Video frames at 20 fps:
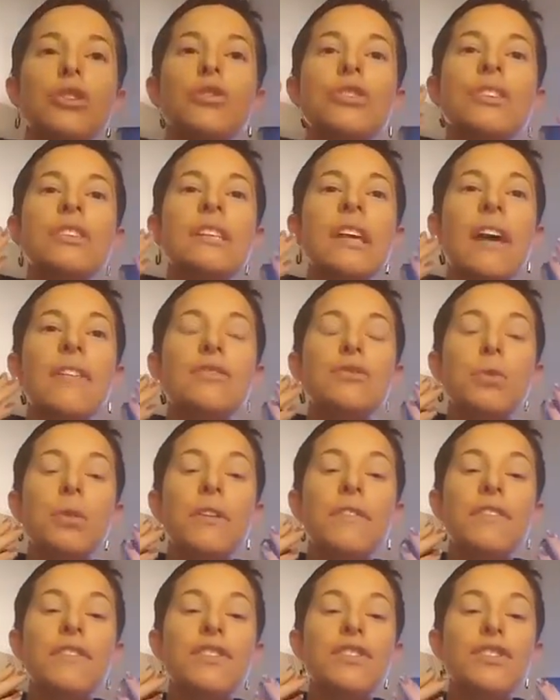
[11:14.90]
you just have sort
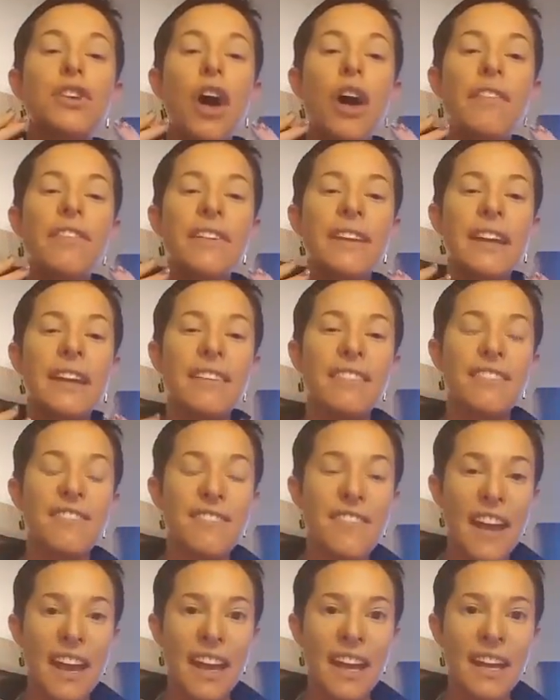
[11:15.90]
of a softening
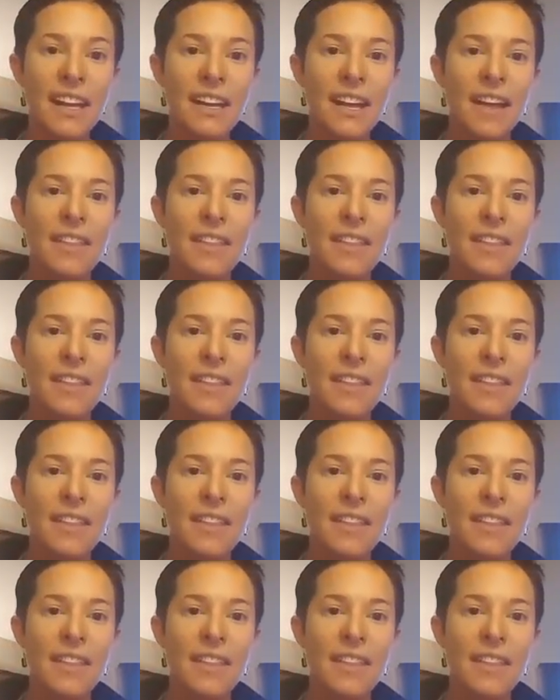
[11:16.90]
fade